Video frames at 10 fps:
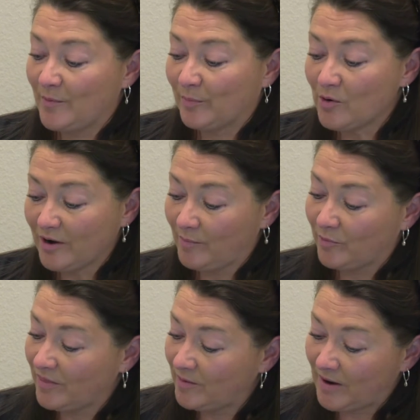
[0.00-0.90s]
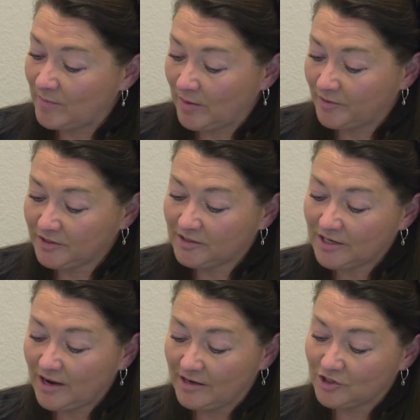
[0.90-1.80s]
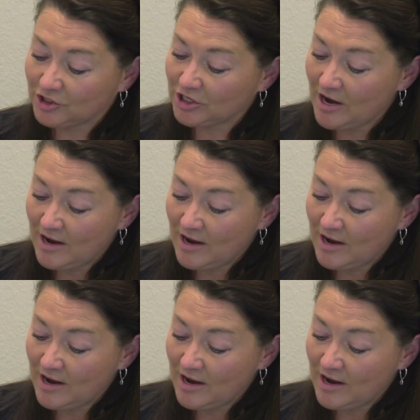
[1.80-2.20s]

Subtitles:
program where they might be able to touch.